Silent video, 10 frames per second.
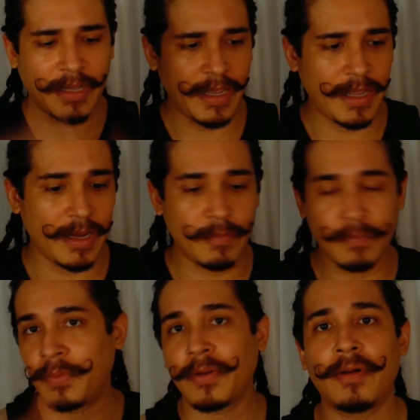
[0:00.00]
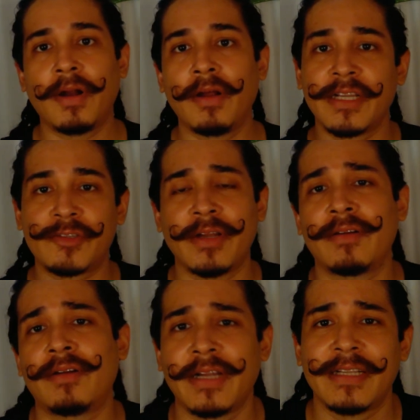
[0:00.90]
and put her on and try her
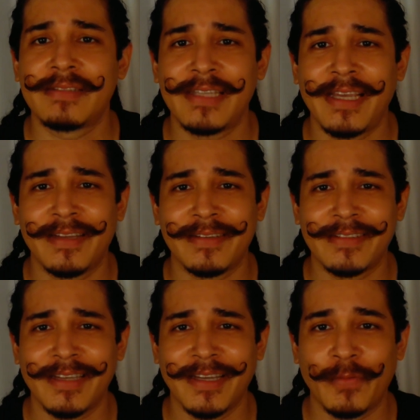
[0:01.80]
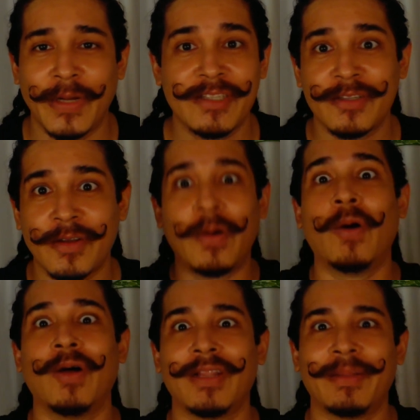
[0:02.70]
on and see see what it's
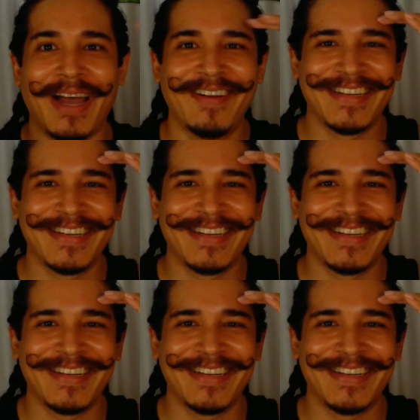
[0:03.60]
all about.